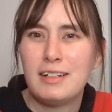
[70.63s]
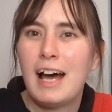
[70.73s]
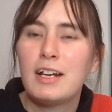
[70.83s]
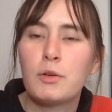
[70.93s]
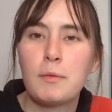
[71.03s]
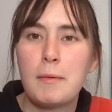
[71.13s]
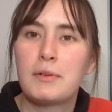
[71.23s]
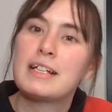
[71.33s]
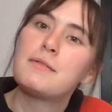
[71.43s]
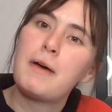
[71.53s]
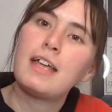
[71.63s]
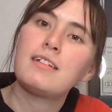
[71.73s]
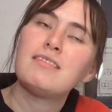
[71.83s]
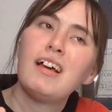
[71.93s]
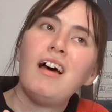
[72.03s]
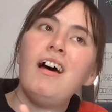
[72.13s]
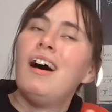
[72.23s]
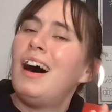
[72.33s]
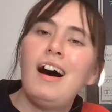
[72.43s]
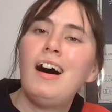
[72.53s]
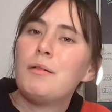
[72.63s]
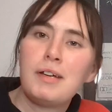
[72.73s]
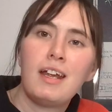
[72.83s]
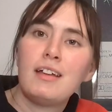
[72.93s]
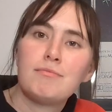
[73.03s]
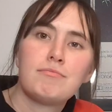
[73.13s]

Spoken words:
I don't remember. It's been a hot minute